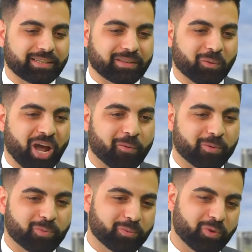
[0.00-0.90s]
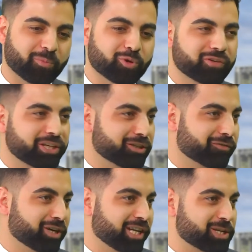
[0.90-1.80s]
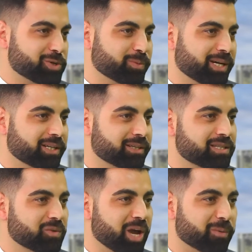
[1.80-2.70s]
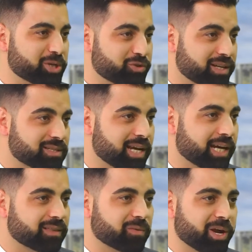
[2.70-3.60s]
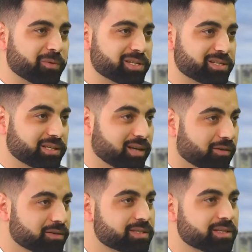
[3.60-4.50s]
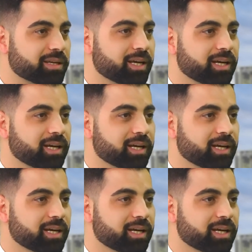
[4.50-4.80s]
the way we're, we're moving in the financial markets, the way we transact, the way we see currency.